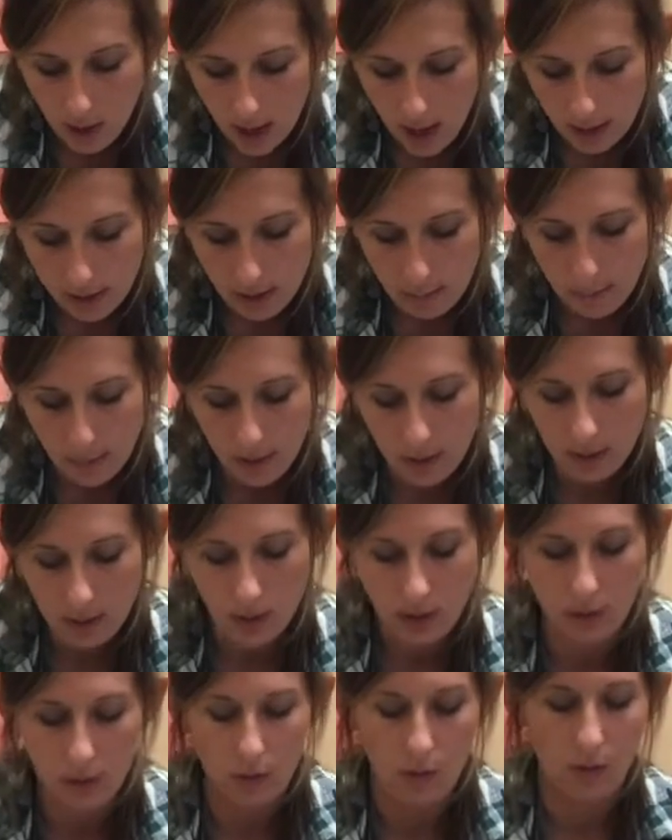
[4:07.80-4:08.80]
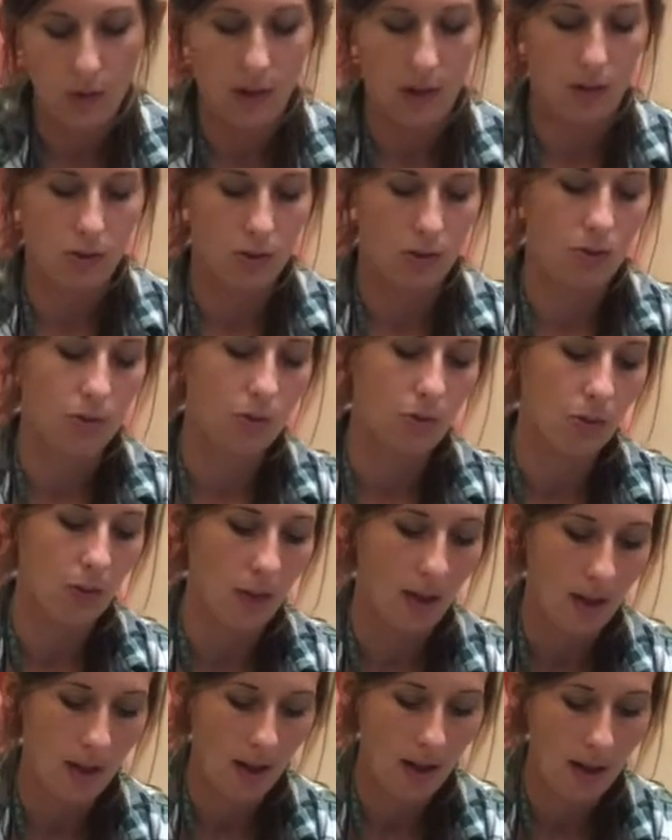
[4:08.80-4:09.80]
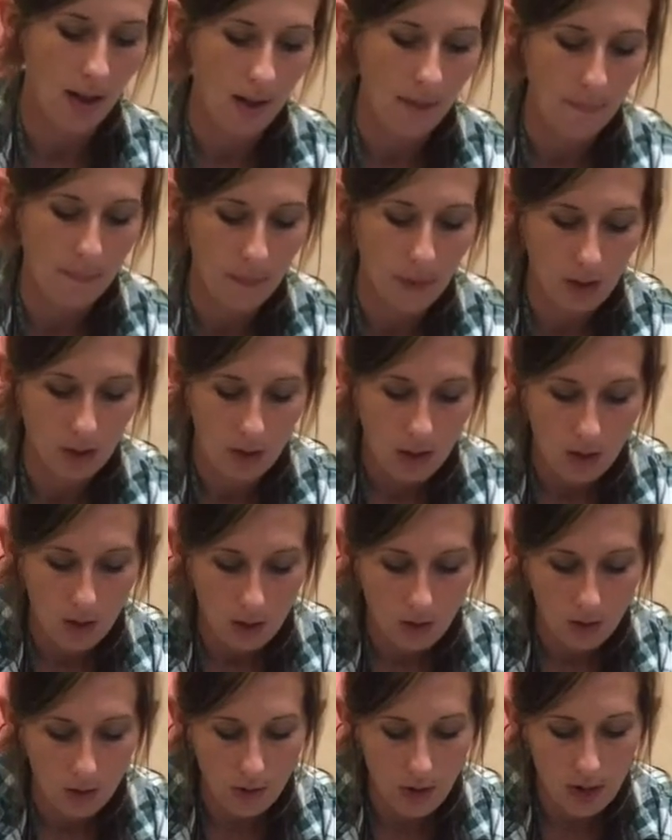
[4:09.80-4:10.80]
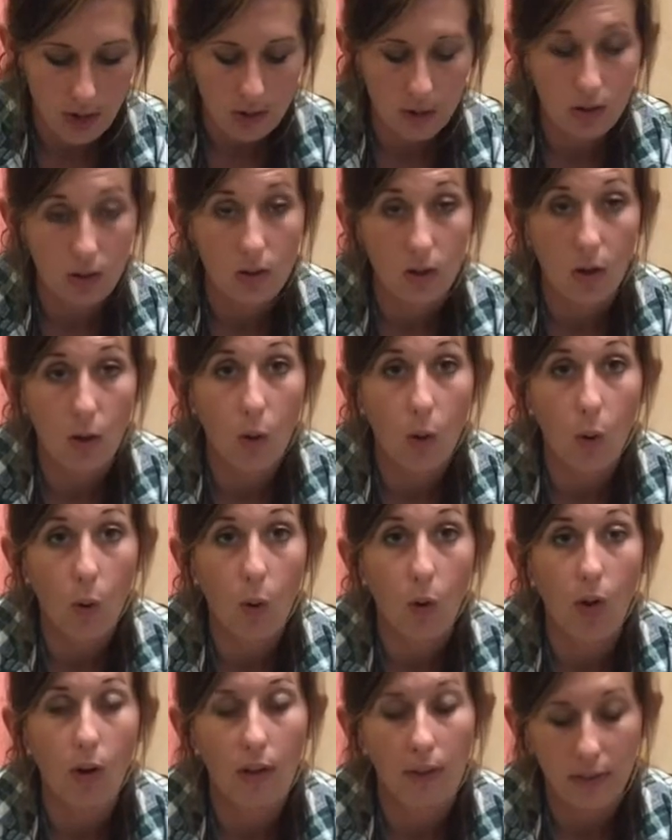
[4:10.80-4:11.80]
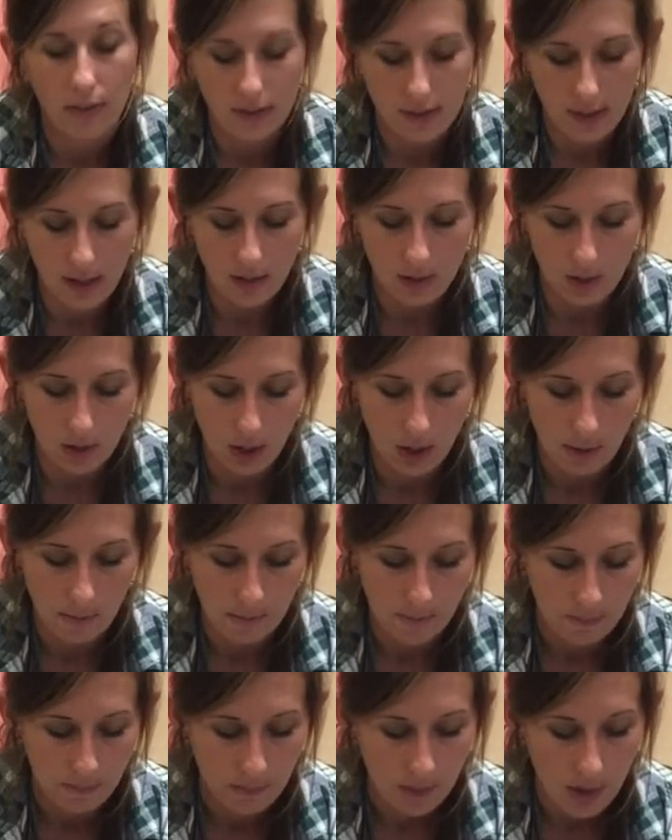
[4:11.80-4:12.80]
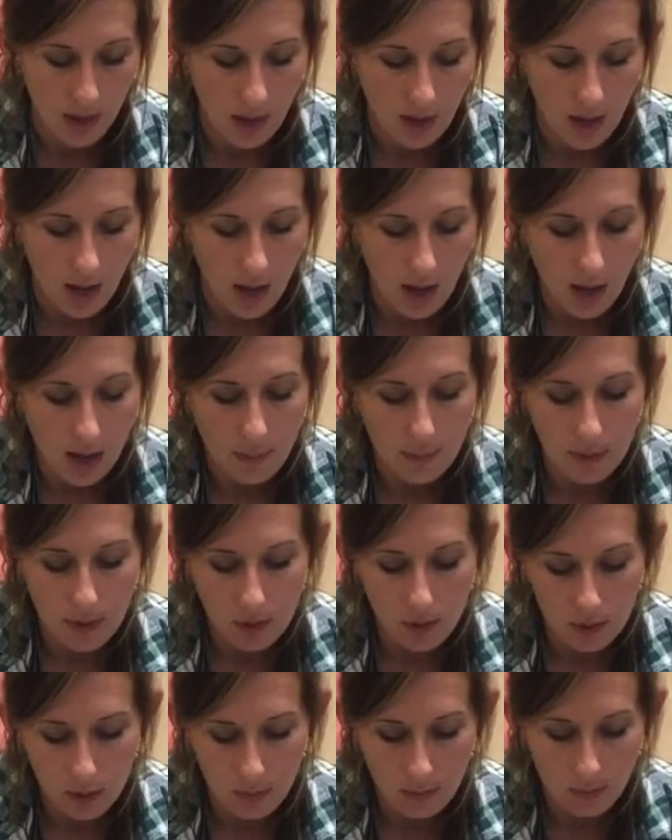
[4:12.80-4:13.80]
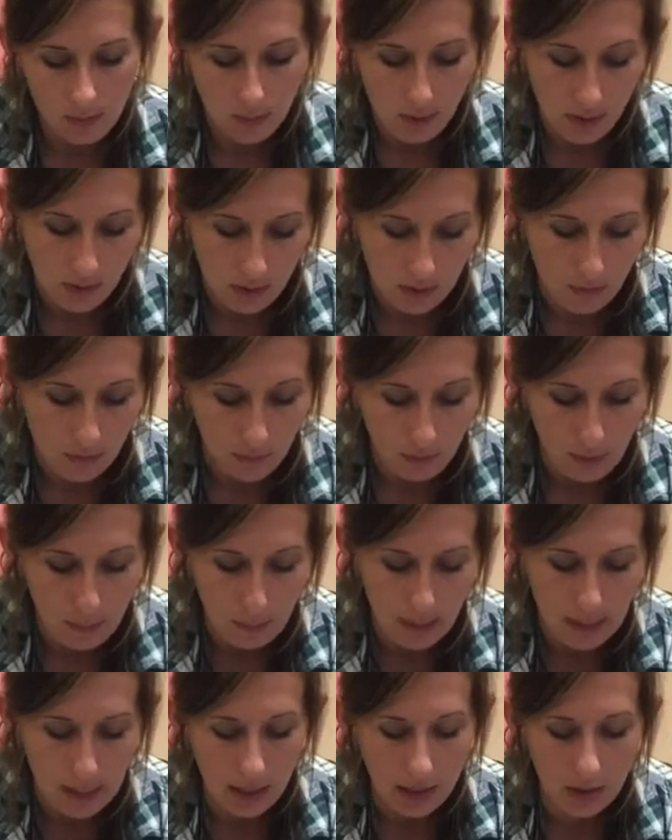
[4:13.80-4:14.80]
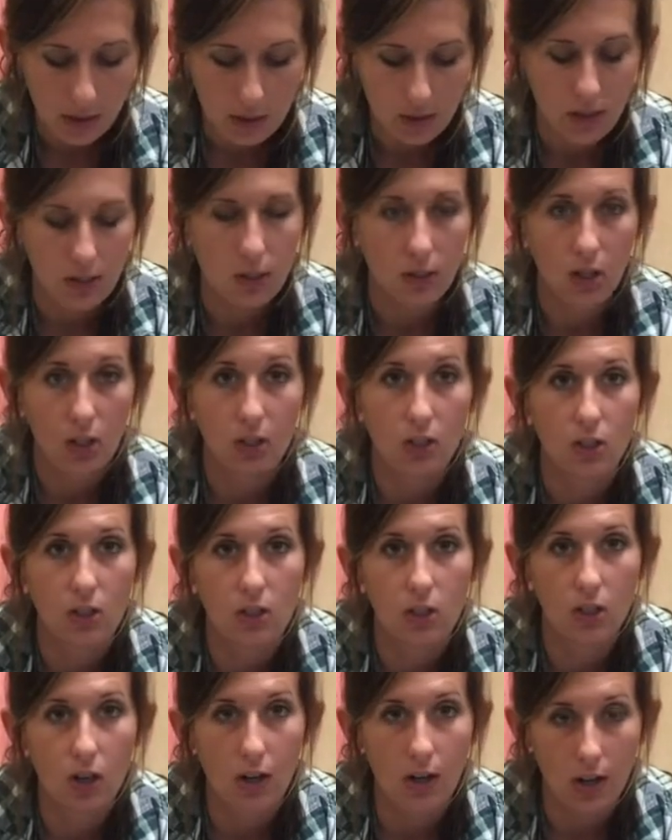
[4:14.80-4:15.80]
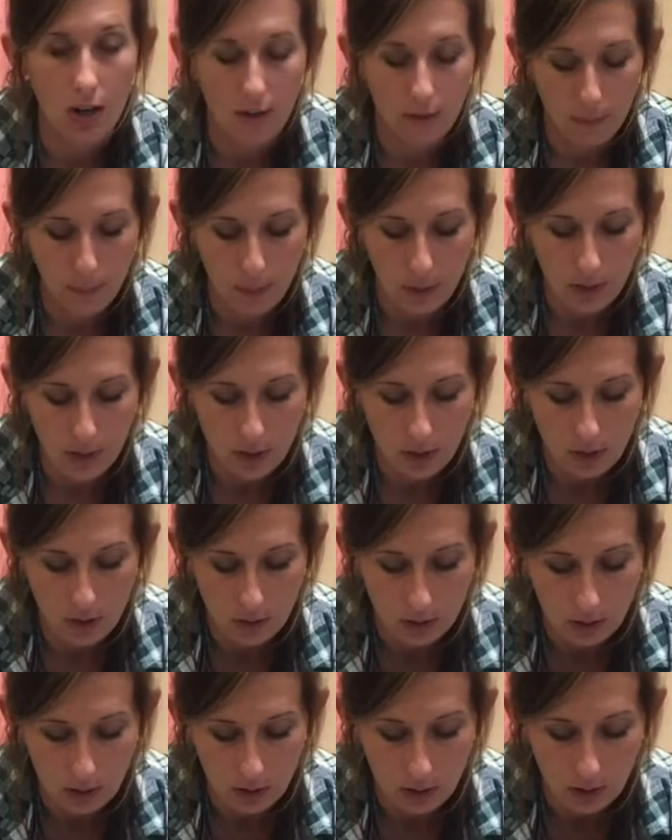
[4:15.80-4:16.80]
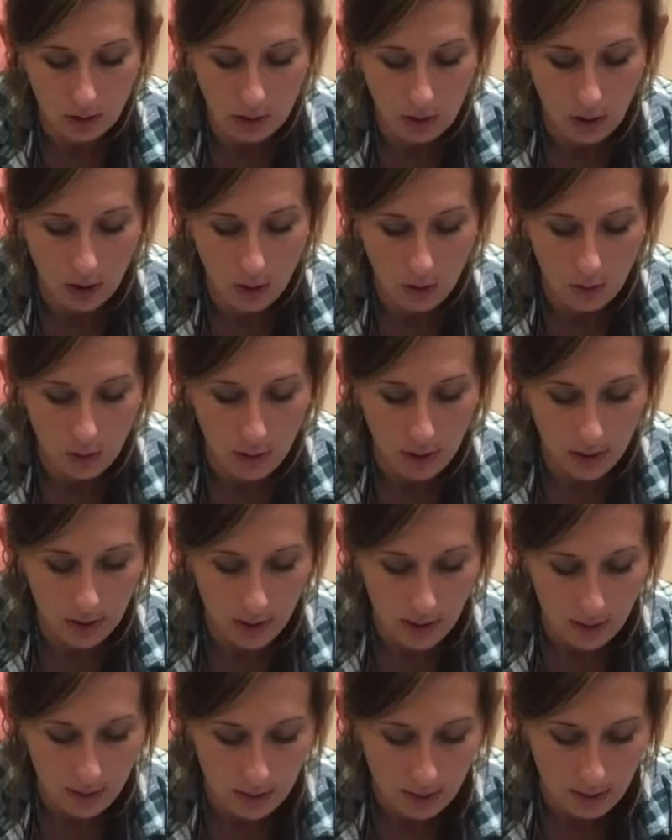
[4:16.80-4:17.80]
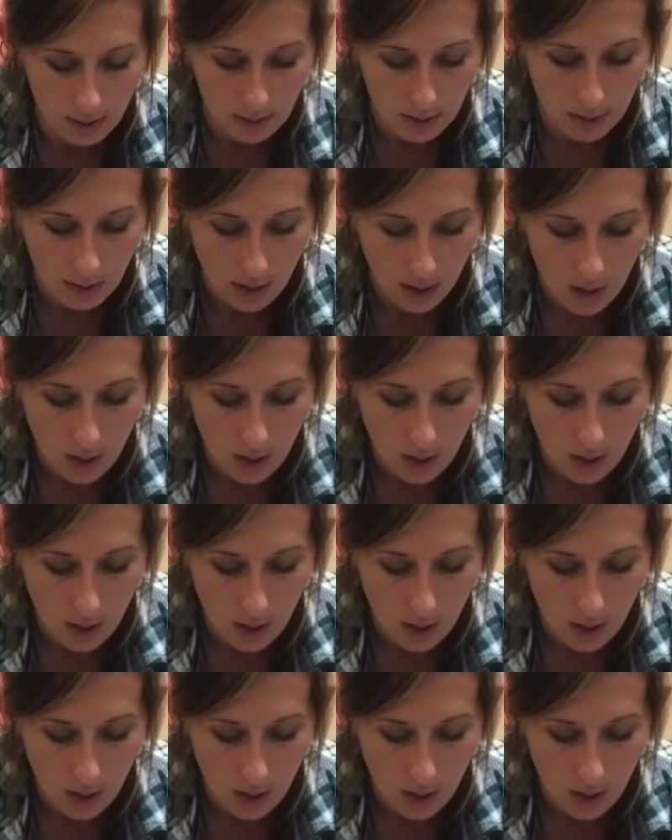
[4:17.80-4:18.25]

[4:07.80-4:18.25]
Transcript: hockey puck, you're going to um, create the hole in the center. Um, this should, for beginners, it's good to start off pretty slow with this.